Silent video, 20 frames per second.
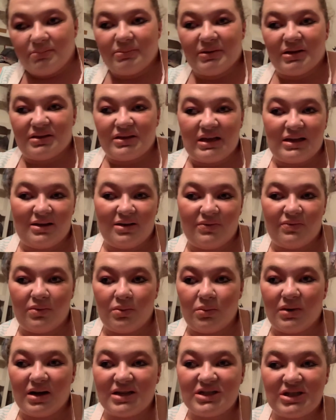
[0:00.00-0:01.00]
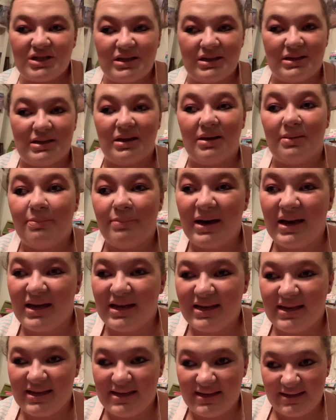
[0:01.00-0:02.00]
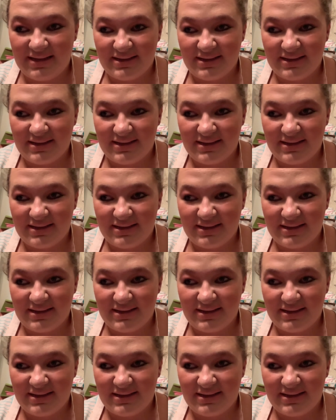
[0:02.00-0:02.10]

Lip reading: thank you for watching. Bye!